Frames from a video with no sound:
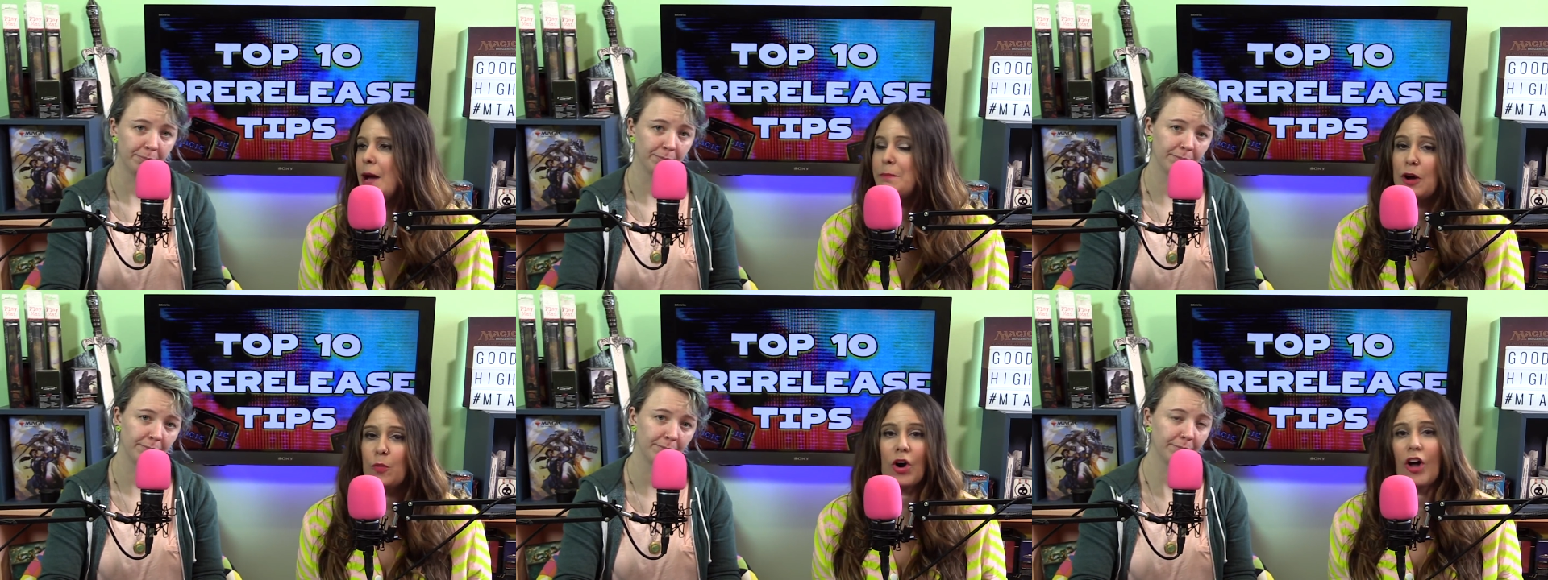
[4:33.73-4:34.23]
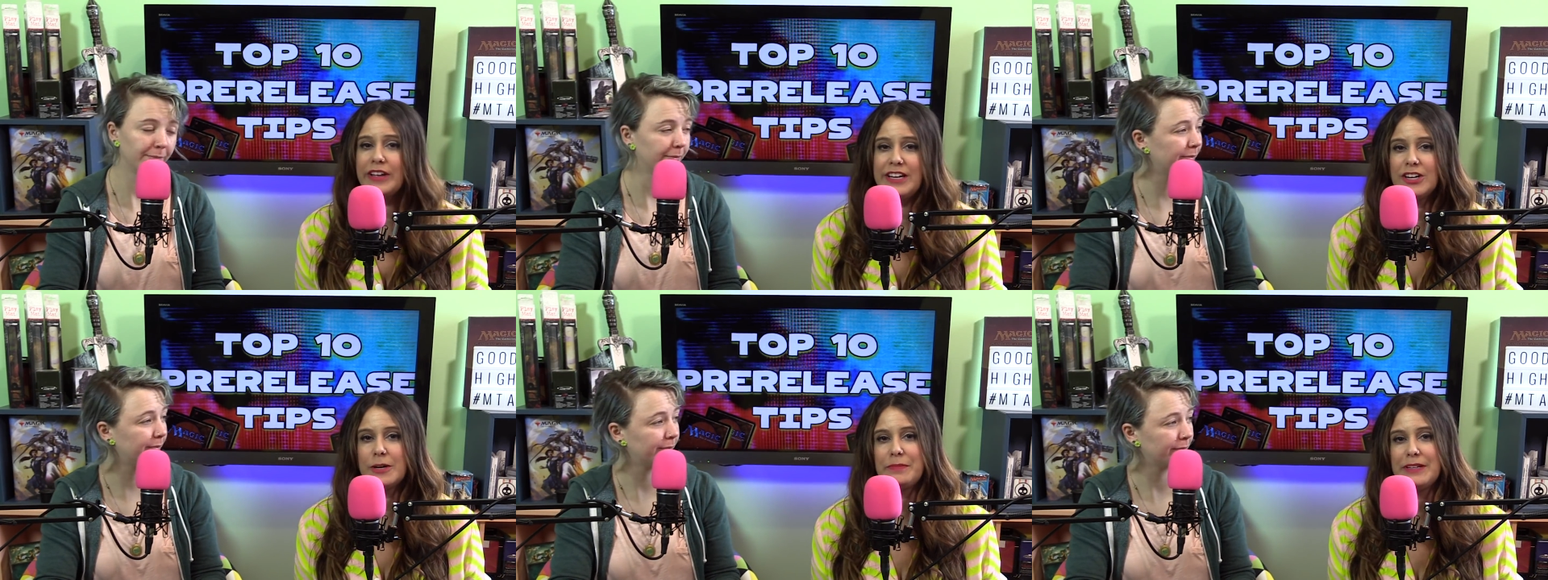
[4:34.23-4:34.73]
Speaker 1: but we're all
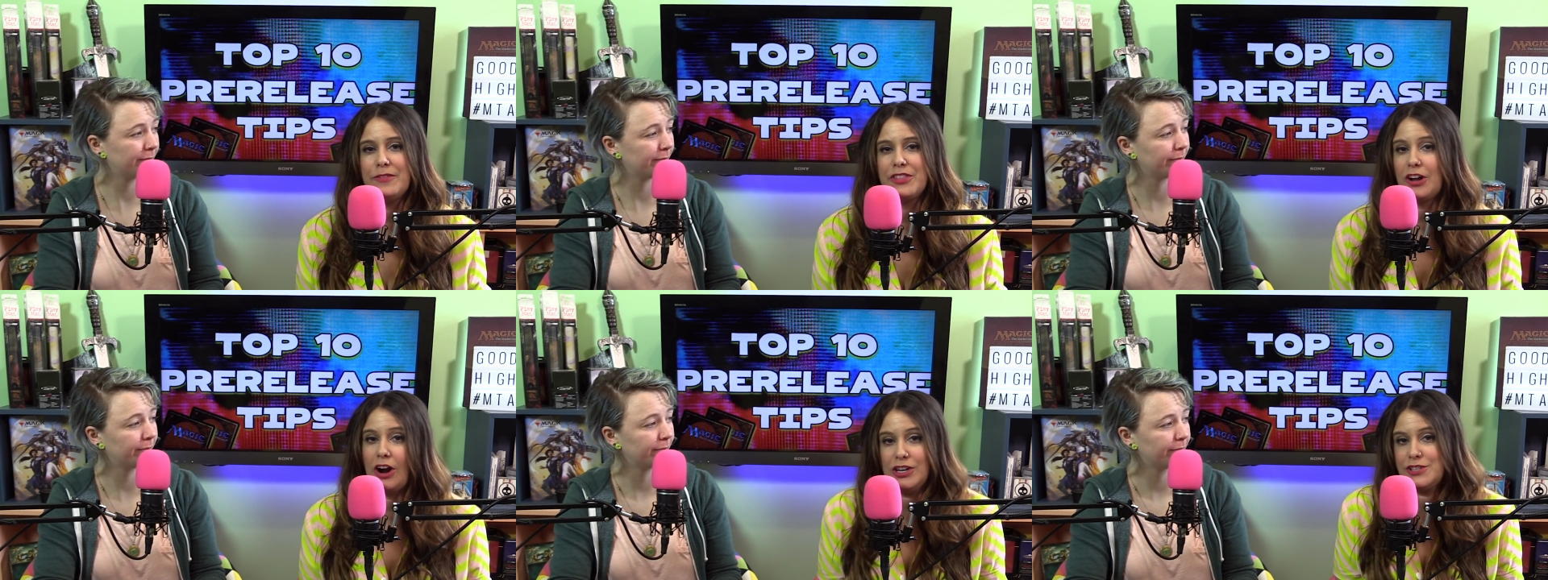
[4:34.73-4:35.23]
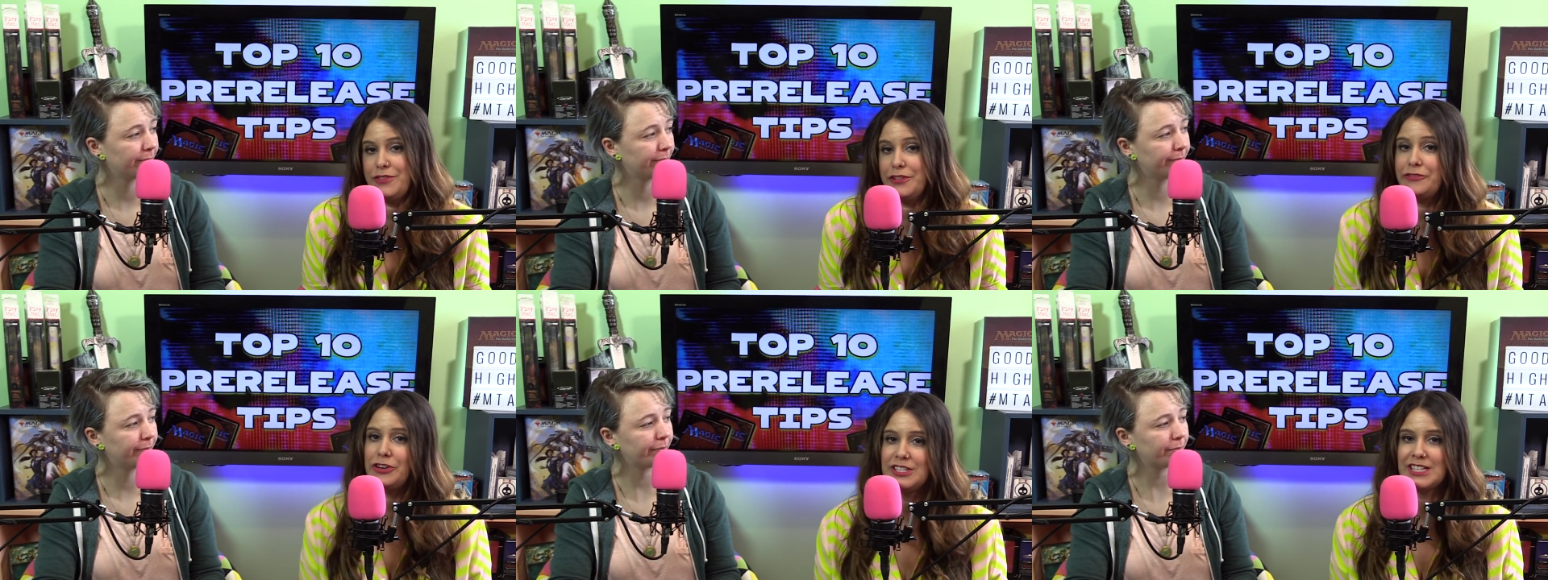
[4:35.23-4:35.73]
here to play with the cards for the
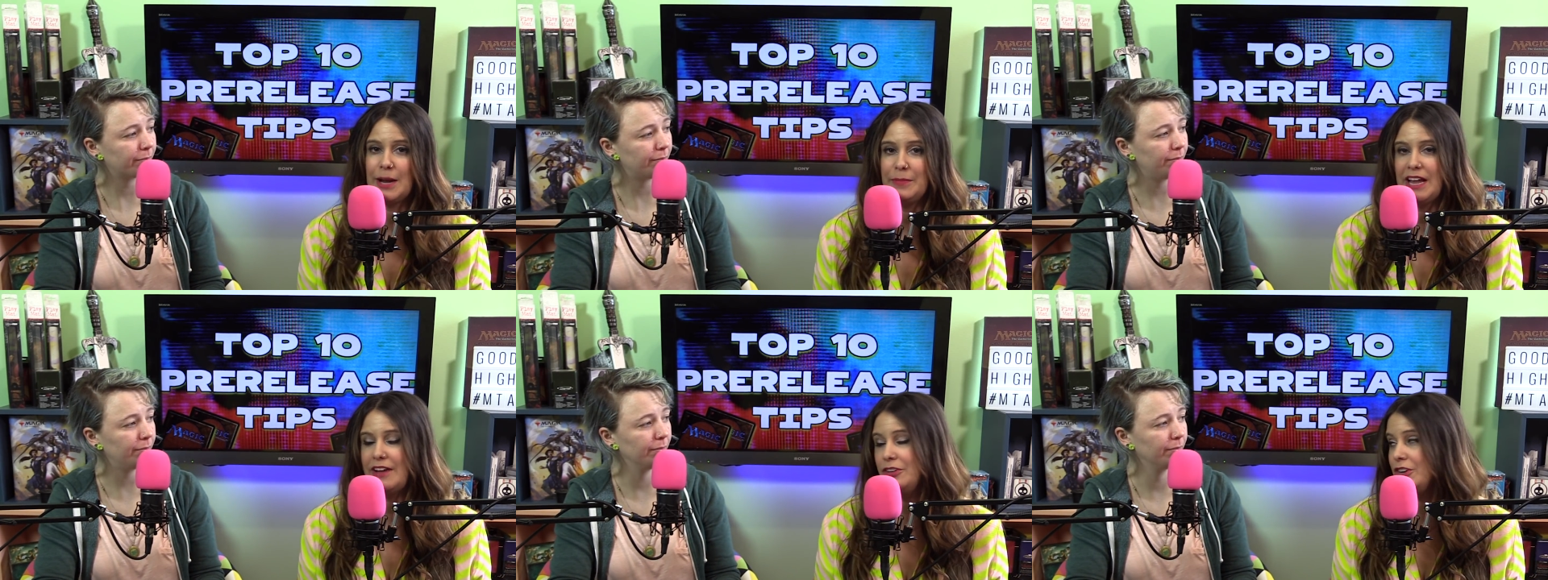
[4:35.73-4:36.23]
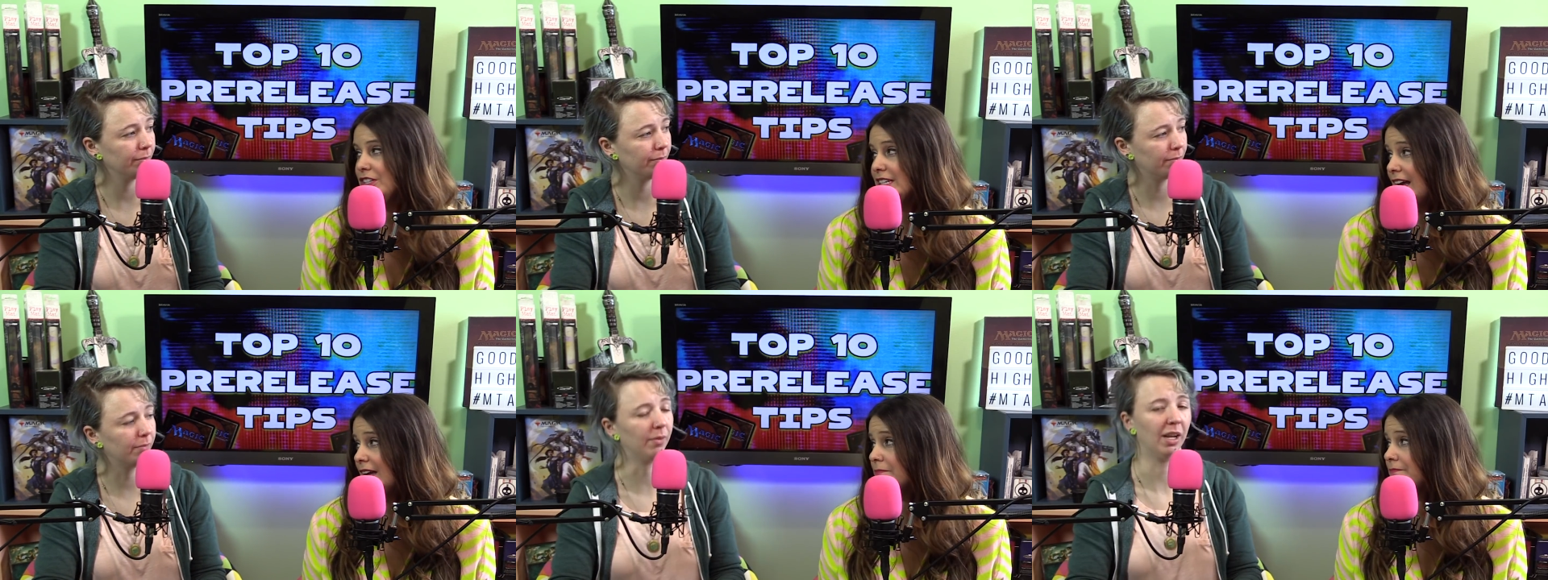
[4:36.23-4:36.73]
first time and have a good
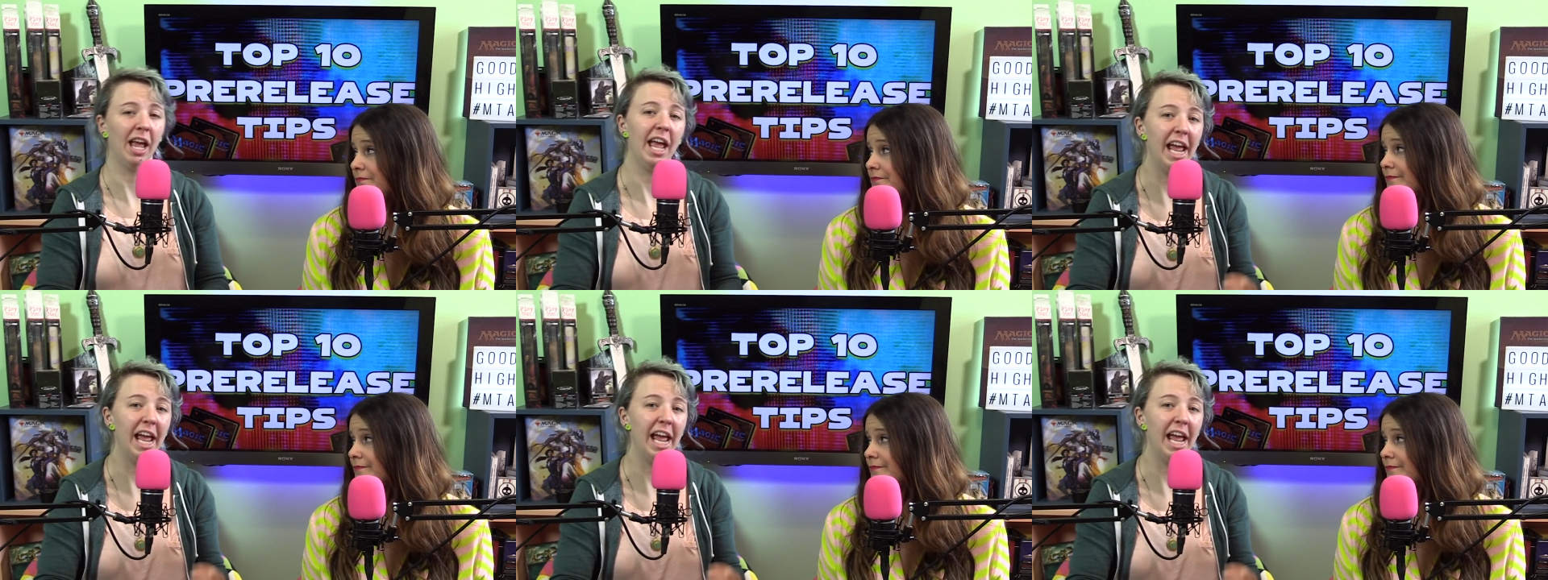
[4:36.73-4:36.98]
time.